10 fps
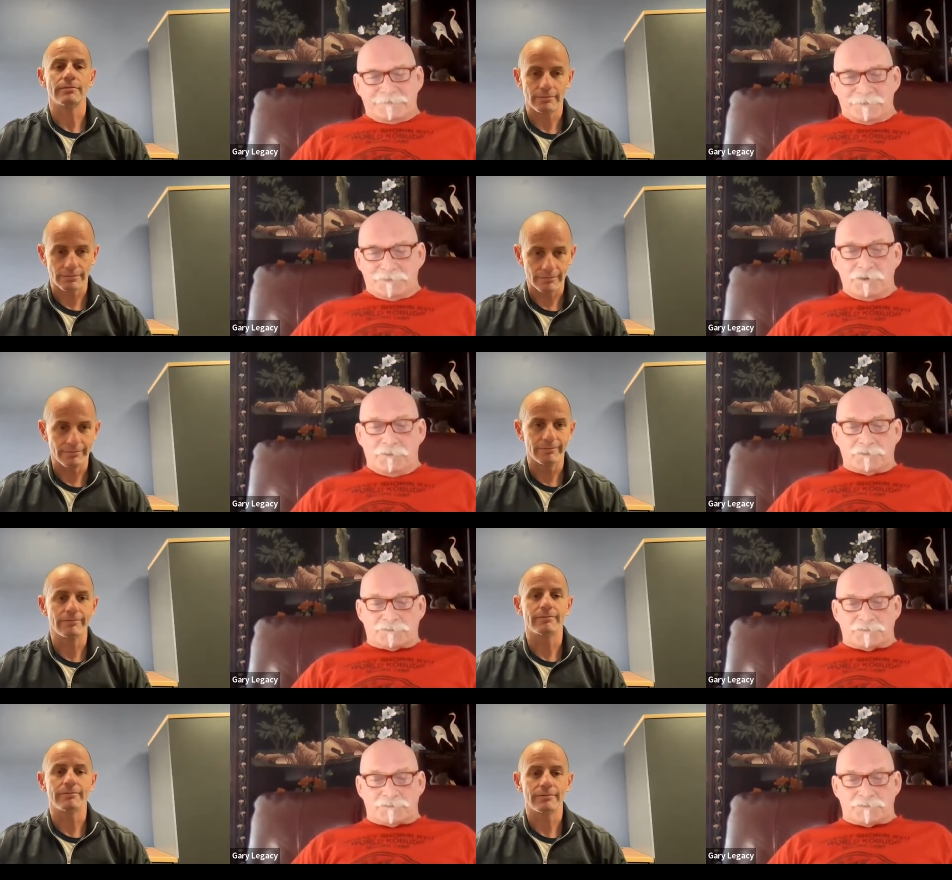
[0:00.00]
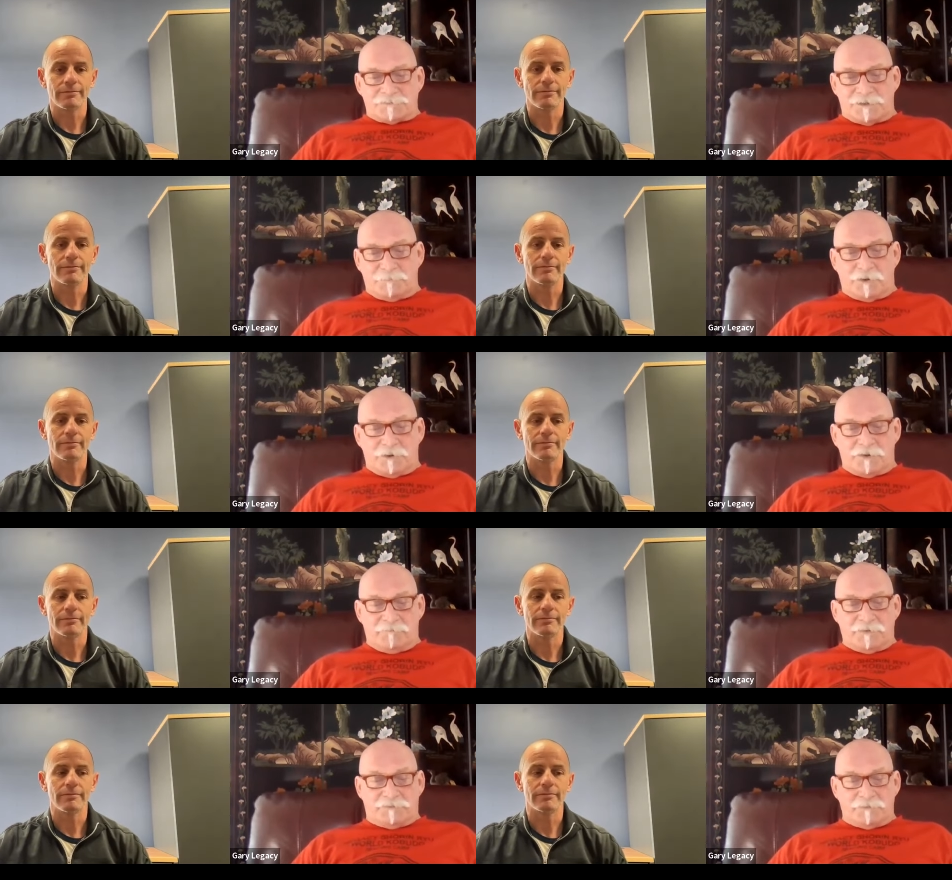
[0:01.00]
Speaker 1: And uh, he also said
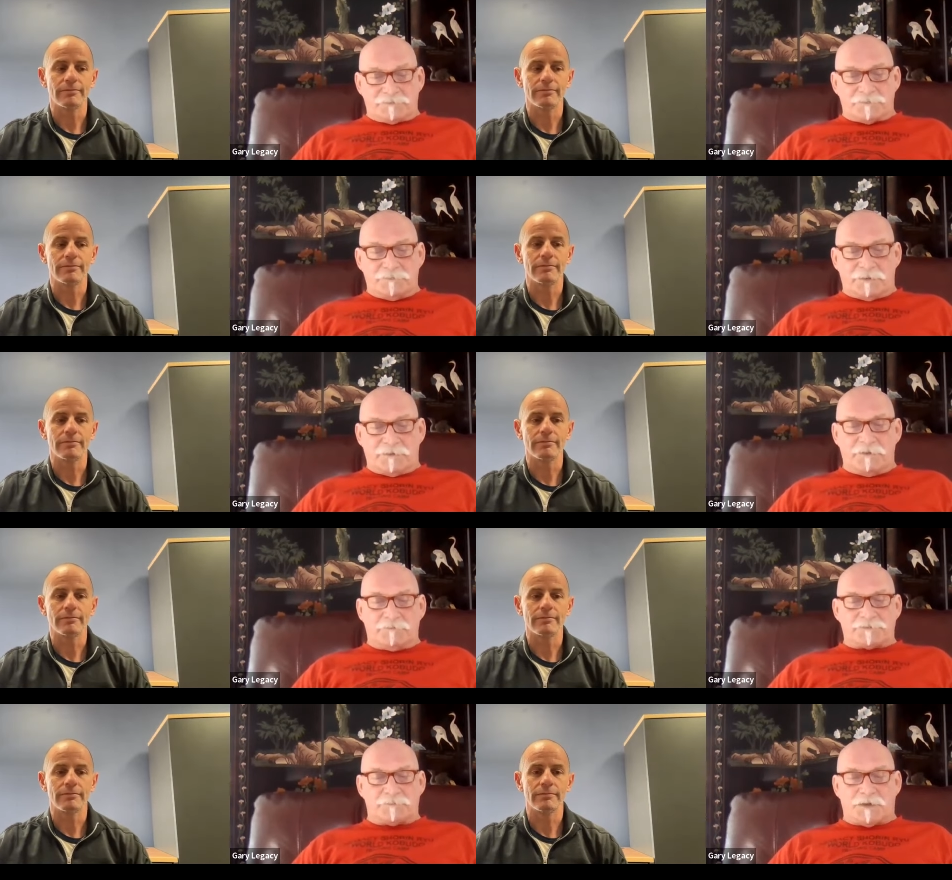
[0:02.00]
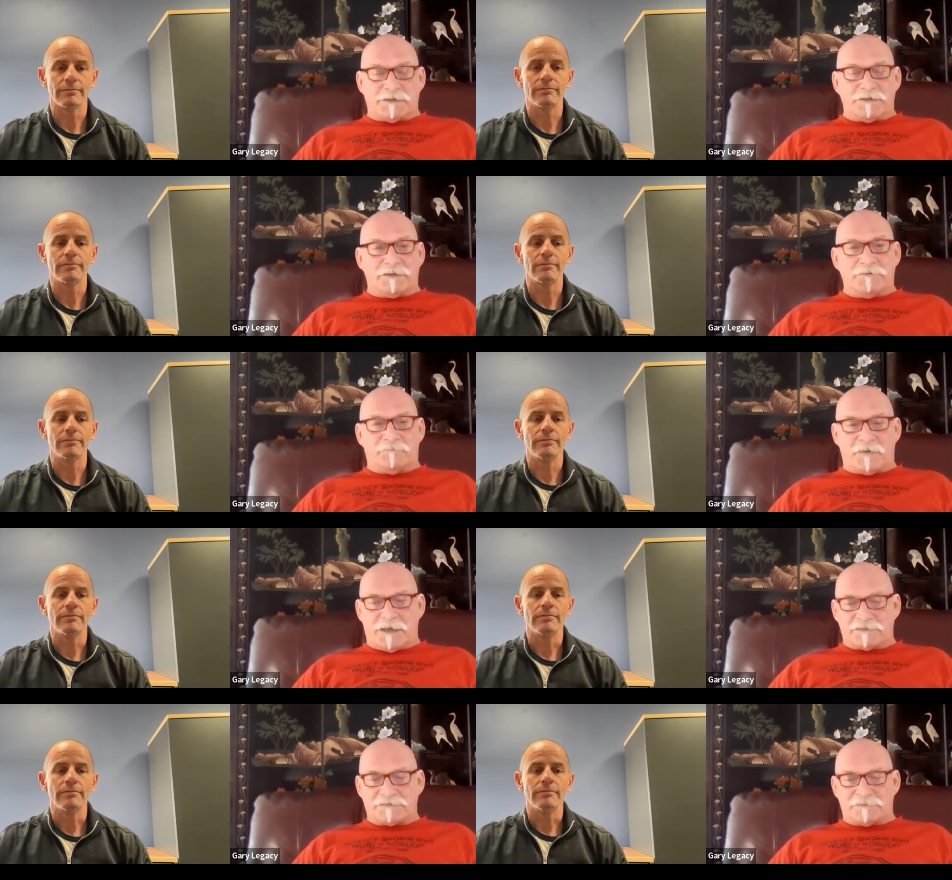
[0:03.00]
about Avitosu that he was blindingly
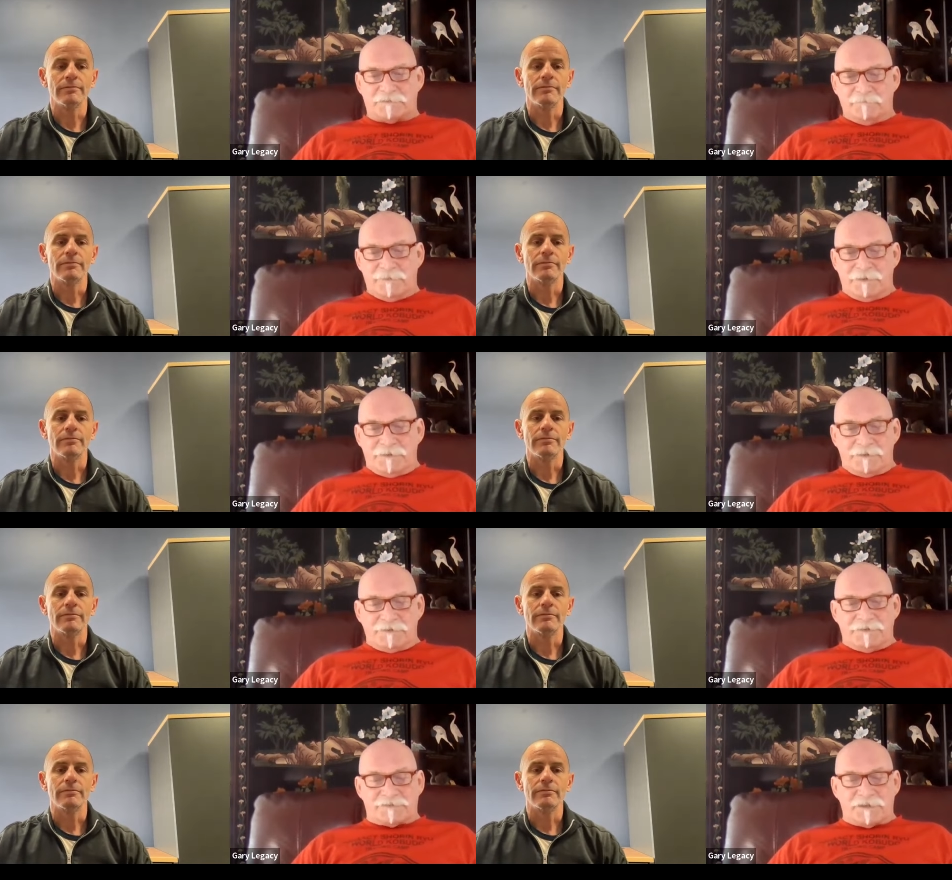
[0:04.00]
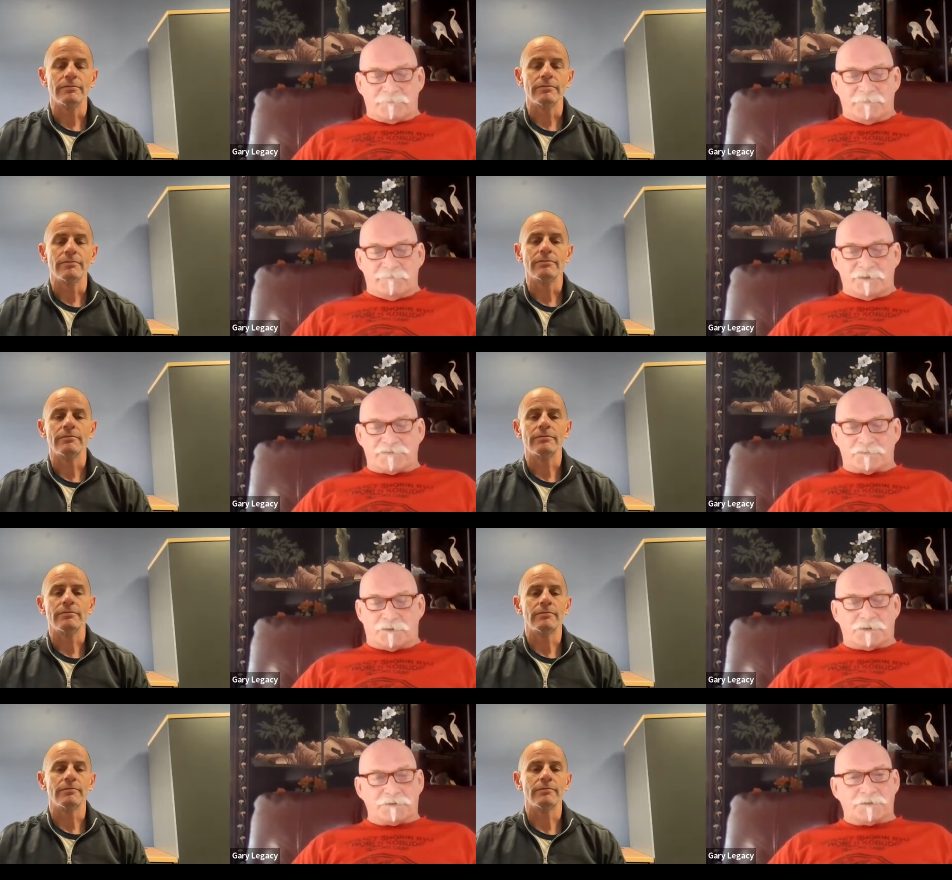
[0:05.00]
fast and deceptively
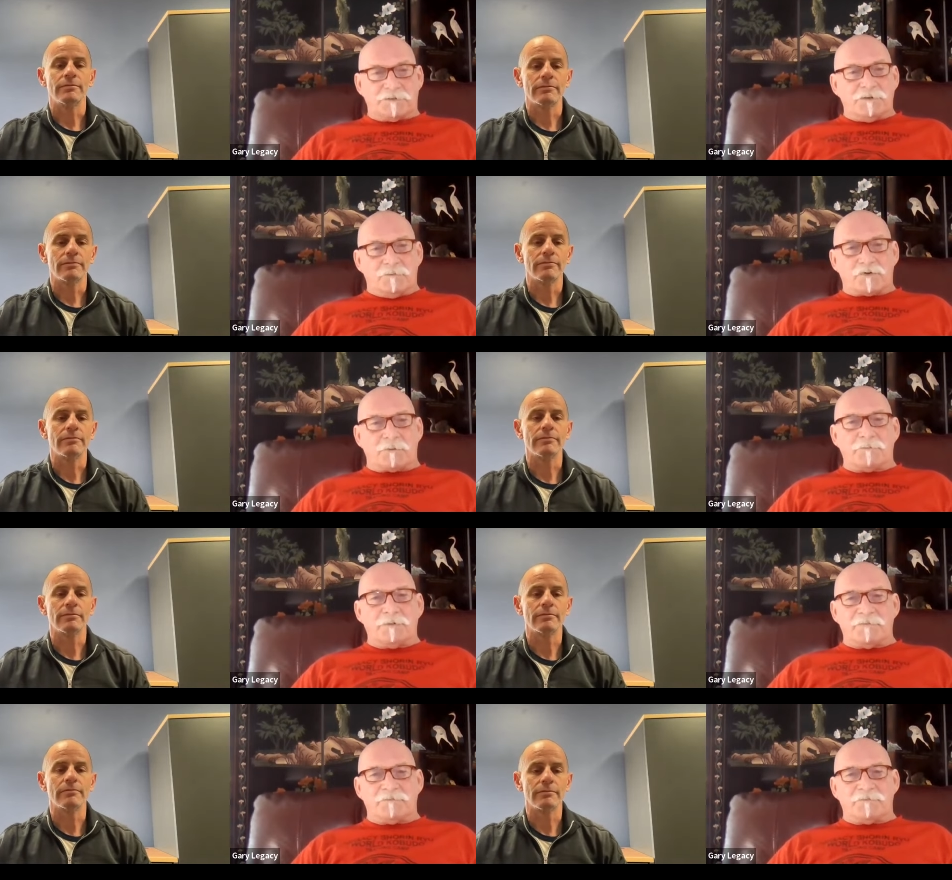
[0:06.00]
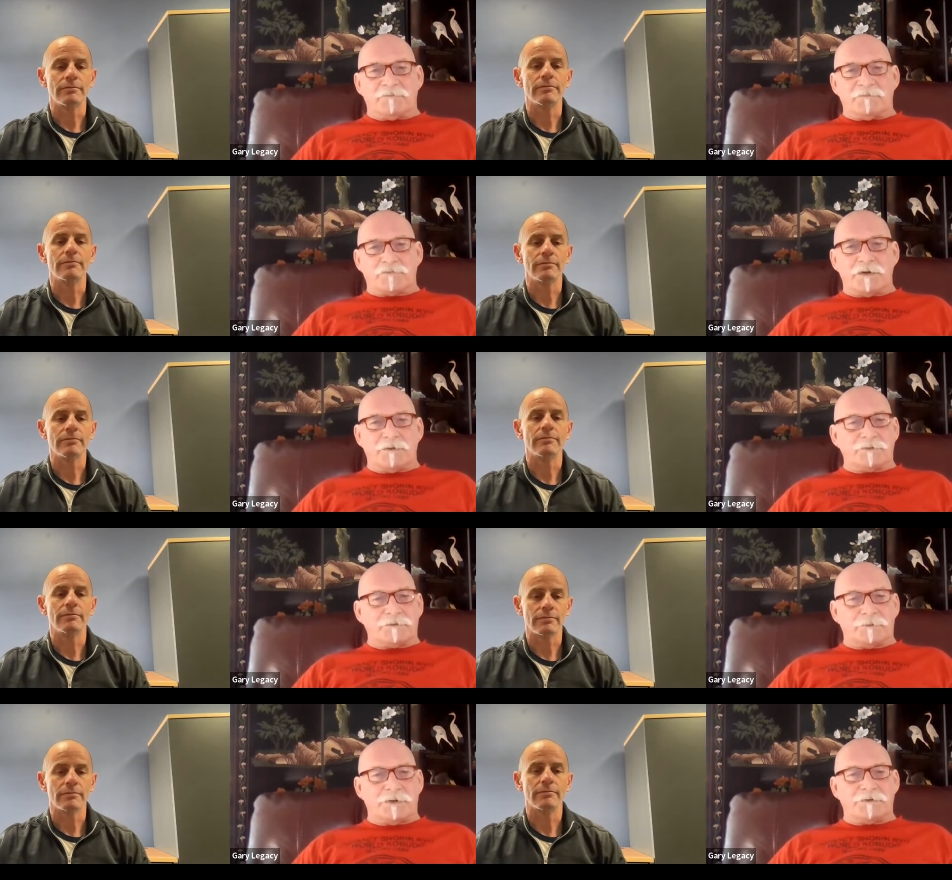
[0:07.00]
strong probably from
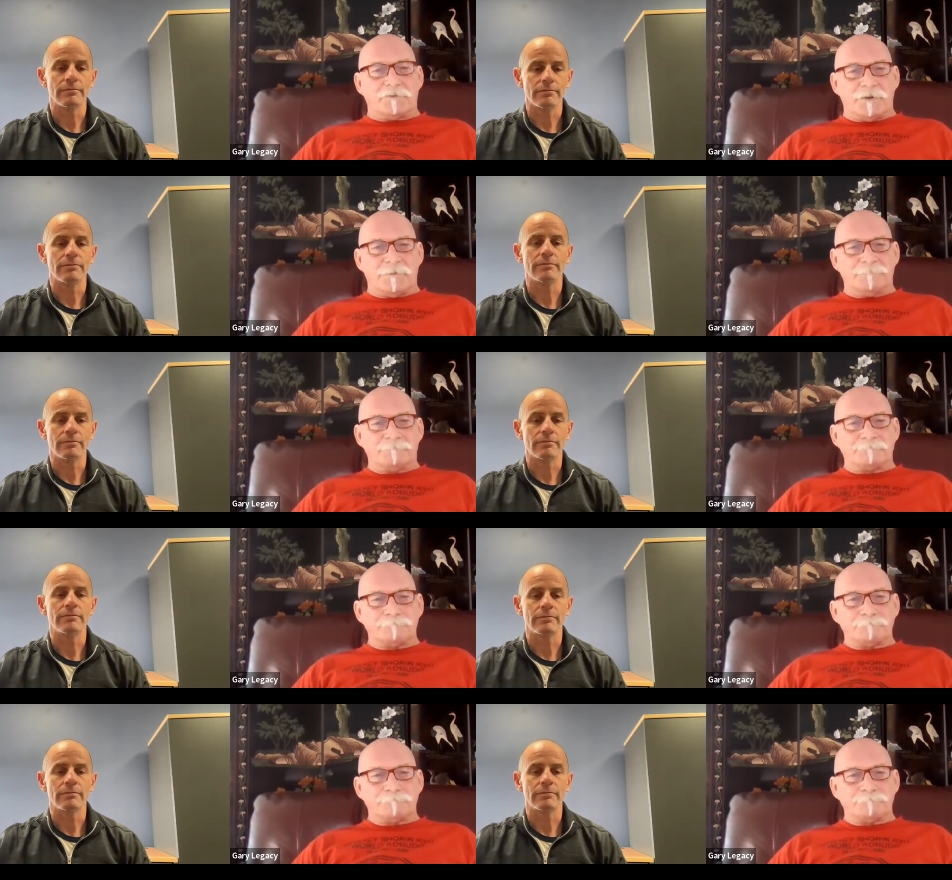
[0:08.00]
training with the white crane.